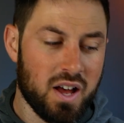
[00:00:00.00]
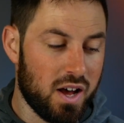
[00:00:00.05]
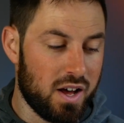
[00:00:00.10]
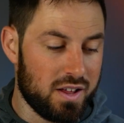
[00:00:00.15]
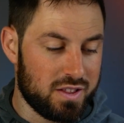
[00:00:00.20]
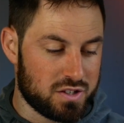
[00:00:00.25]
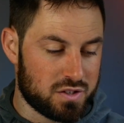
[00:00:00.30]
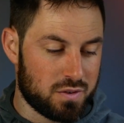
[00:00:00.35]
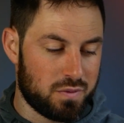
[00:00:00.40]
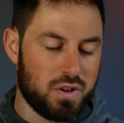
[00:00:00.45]

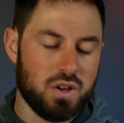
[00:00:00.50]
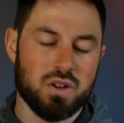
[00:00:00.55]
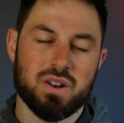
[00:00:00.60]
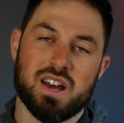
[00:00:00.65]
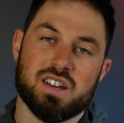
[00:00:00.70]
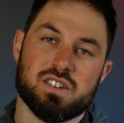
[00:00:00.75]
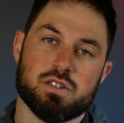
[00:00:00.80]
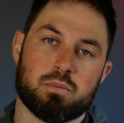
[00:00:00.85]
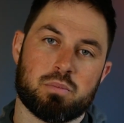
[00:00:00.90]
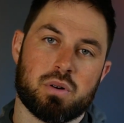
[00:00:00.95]
There's a few
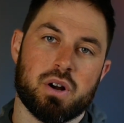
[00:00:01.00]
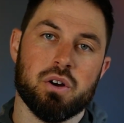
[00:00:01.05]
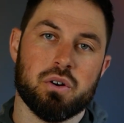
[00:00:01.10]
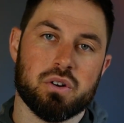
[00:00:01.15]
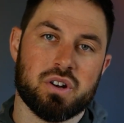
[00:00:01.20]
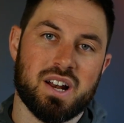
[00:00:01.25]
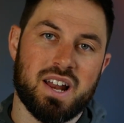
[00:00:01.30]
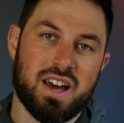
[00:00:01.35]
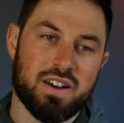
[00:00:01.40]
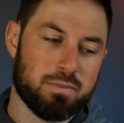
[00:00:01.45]
days of
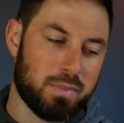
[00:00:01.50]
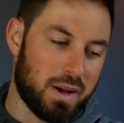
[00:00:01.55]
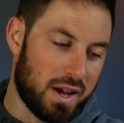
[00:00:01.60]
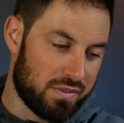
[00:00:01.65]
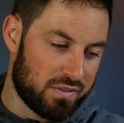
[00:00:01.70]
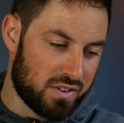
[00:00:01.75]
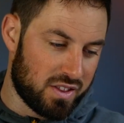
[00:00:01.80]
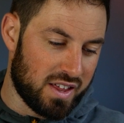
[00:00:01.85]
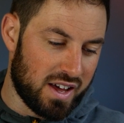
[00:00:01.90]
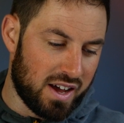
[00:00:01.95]
pre-order left, but
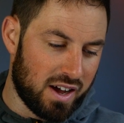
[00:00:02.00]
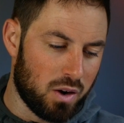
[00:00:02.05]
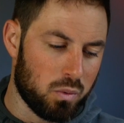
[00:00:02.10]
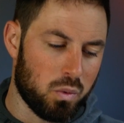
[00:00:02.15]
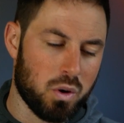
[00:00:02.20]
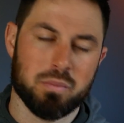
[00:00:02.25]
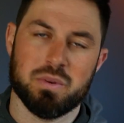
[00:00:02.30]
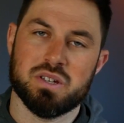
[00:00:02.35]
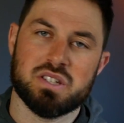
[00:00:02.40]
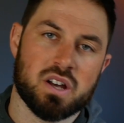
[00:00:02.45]
after that I
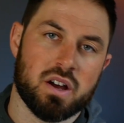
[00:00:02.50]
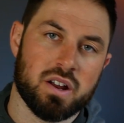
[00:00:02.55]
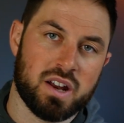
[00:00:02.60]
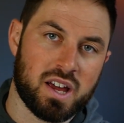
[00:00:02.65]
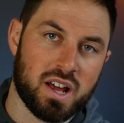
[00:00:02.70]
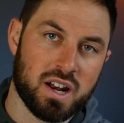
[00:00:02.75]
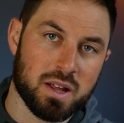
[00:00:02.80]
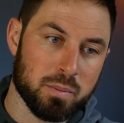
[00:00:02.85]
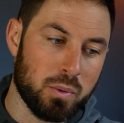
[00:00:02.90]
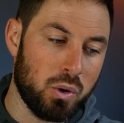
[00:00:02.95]
won't be
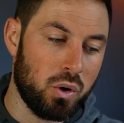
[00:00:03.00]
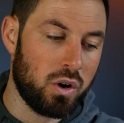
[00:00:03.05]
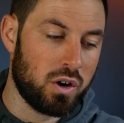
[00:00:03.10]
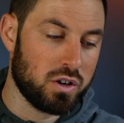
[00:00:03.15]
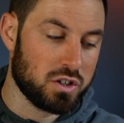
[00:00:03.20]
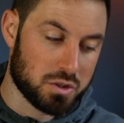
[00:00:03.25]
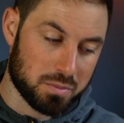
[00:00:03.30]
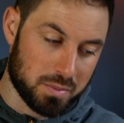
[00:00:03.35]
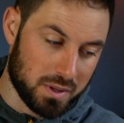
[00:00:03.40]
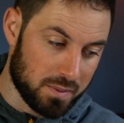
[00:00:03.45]
signing any more,
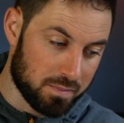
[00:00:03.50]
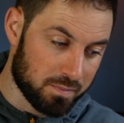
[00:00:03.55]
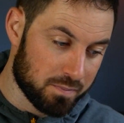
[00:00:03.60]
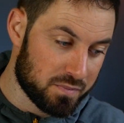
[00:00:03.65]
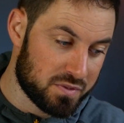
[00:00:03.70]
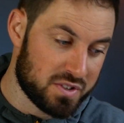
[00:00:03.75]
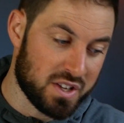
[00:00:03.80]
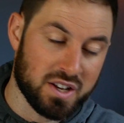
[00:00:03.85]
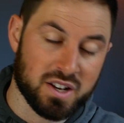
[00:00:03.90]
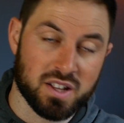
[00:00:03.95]
I'll just be
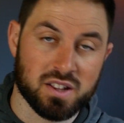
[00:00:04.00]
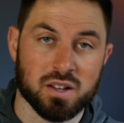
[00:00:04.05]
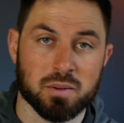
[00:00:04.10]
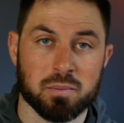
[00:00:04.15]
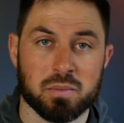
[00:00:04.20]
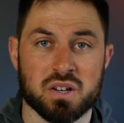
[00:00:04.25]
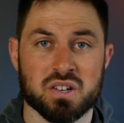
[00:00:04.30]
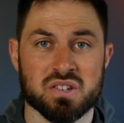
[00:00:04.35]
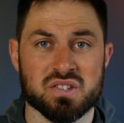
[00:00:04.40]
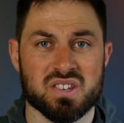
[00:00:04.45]
sending
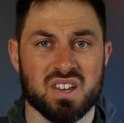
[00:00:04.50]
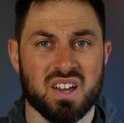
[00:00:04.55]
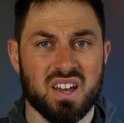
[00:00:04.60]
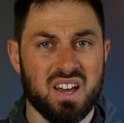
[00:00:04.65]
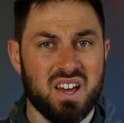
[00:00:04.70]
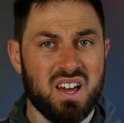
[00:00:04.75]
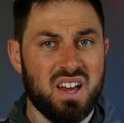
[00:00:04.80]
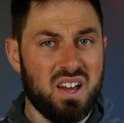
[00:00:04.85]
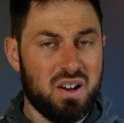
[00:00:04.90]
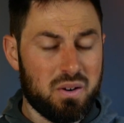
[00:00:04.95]
them, because
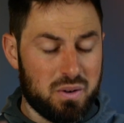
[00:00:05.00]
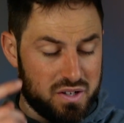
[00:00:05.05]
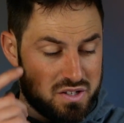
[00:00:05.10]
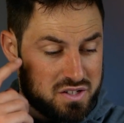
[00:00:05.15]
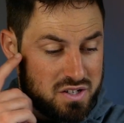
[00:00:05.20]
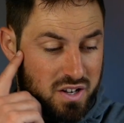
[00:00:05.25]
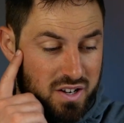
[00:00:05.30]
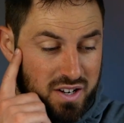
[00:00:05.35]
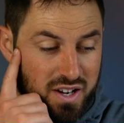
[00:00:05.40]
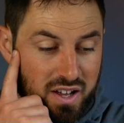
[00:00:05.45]
well,
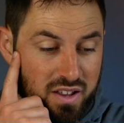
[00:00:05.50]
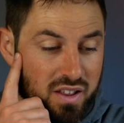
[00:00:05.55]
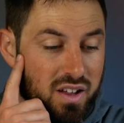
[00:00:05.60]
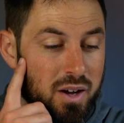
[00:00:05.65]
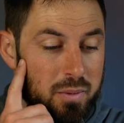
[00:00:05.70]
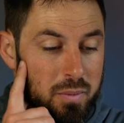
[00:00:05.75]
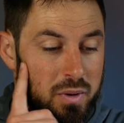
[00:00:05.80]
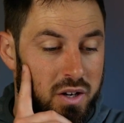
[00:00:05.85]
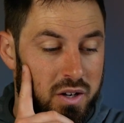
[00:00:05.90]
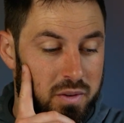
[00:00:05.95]
it's turned out that
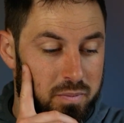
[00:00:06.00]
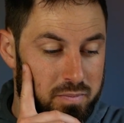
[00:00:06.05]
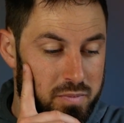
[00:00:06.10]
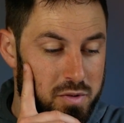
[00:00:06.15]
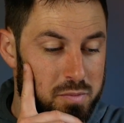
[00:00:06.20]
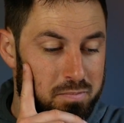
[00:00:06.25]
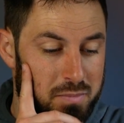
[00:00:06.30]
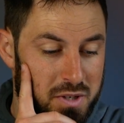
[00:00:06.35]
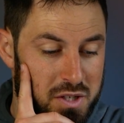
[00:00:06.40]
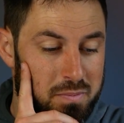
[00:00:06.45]
I'm going
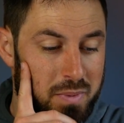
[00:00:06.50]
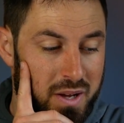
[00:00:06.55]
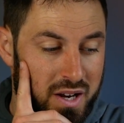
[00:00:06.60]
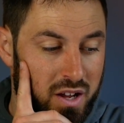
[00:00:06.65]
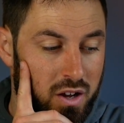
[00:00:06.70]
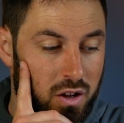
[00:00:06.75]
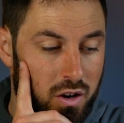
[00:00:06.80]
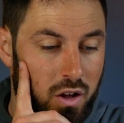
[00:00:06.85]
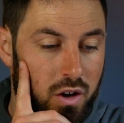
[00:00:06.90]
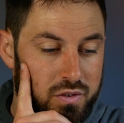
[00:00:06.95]
to be
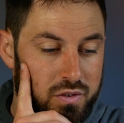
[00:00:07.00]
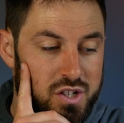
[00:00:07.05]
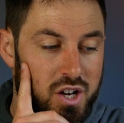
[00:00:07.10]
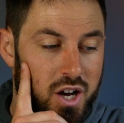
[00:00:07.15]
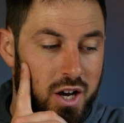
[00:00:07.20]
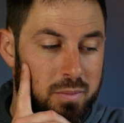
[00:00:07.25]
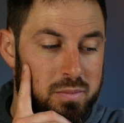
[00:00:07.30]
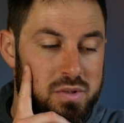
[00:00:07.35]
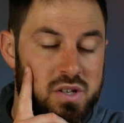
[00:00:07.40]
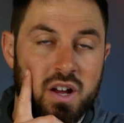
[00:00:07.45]
spending a of
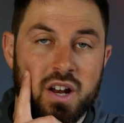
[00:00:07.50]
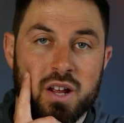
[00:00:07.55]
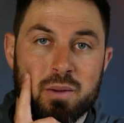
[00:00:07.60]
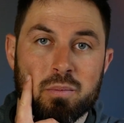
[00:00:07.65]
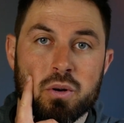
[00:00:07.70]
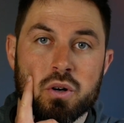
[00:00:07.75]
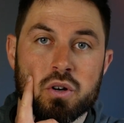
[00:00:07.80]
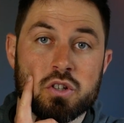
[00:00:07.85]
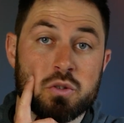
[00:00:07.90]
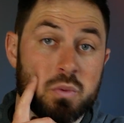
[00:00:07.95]
time
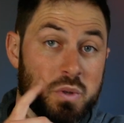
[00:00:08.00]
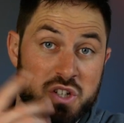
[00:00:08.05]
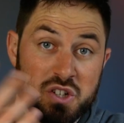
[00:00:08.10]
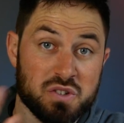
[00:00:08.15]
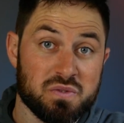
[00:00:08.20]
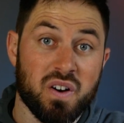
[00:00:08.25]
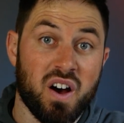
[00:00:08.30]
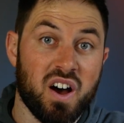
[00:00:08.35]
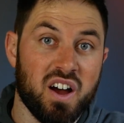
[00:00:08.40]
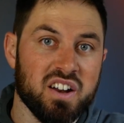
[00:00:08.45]
signing books, which
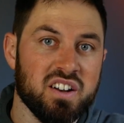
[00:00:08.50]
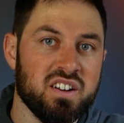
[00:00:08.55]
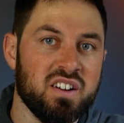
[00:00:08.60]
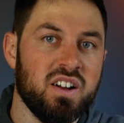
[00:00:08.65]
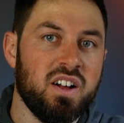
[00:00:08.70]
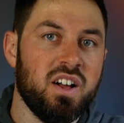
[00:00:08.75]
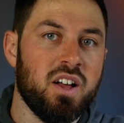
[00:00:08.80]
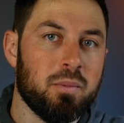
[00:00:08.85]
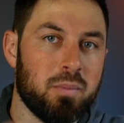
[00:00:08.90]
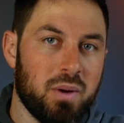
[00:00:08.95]
is fine,
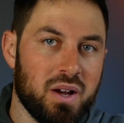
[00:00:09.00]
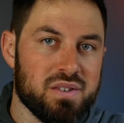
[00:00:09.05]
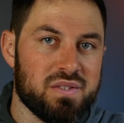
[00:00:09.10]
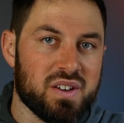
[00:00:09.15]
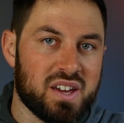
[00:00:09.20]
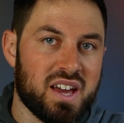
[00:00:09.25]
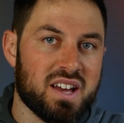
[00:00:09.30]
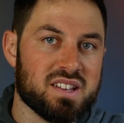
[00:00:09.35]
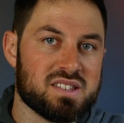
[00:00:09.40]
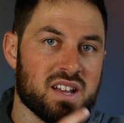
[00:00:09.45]
but if
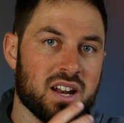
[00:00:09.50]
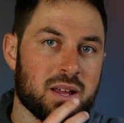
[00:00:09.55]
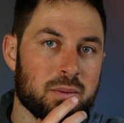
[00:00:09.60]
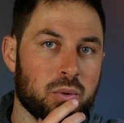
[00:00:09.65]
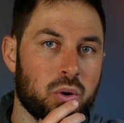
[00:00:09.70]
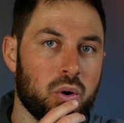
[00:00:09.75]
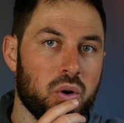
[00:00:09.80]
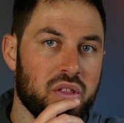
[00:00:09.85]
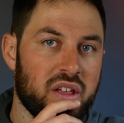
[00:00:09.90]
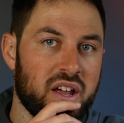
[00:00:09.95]
it gets any
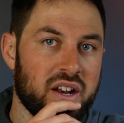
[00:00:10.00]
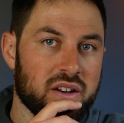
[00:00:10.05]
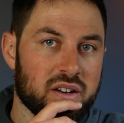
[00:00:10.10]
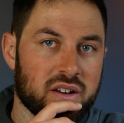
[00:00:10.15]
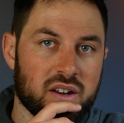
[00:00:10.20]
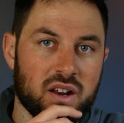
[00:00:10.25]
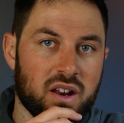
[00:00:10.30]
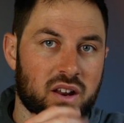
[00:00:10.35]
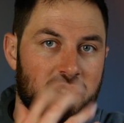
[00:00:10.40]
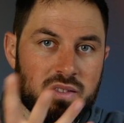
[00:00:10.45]
more
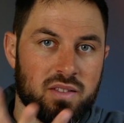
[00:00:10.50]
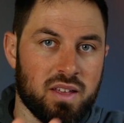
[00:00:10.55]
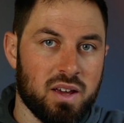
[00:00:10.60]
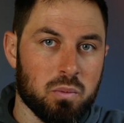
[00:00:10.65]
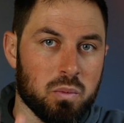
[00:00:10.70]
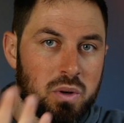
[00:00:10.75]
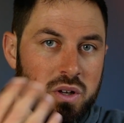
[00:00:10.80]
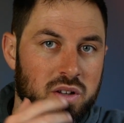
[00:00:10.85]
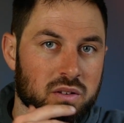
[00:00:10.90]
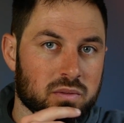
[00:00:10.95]
then
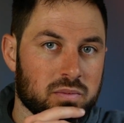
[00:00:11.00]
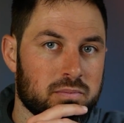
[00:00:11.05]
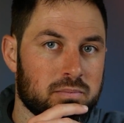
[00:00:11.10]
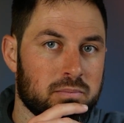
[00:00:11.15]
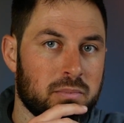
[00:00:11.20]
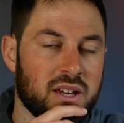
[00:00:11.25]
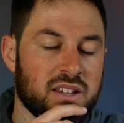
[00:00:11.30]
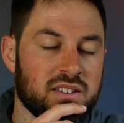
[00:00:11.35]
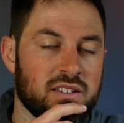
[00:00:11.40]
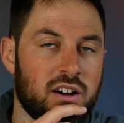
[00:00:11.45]
it will
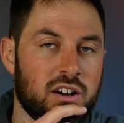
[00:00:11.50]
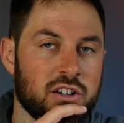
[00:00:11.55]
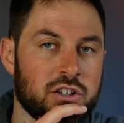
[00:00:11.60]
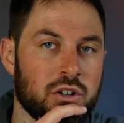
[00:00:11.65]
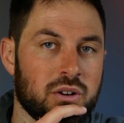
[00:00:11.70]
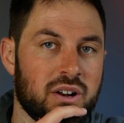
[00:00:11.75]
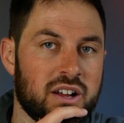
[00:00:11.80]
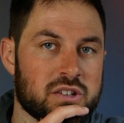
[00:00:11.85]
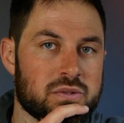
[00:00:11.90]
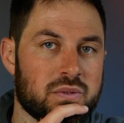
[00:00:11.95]
mean that I
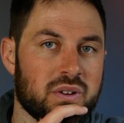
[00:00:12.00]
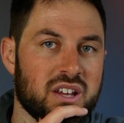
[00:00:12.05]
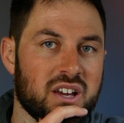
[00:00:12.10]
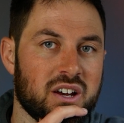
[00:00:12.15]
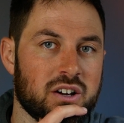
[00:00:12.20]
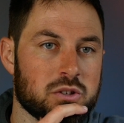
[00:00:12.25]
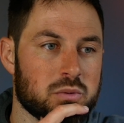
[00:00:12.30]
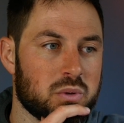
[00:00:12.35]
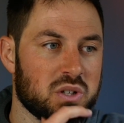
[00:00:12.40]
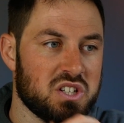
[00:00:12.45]
do less
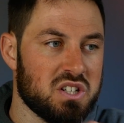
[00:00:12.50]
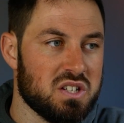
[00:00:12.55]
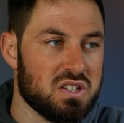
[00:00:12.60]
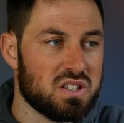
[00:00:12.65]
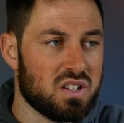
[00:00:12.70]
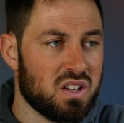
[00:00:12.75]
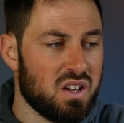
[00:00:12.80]
videos, which